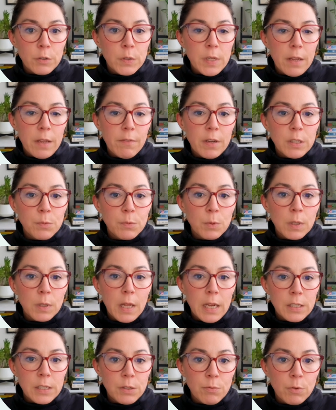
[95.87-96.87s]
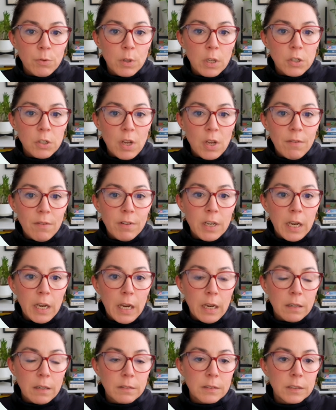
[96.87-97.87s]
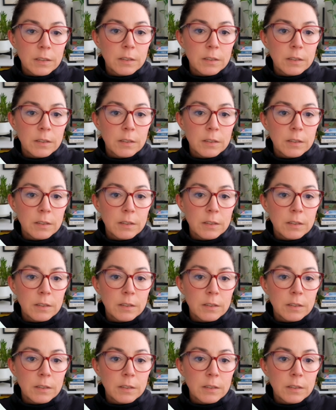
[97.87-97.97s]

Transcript: your savings will last through longevity.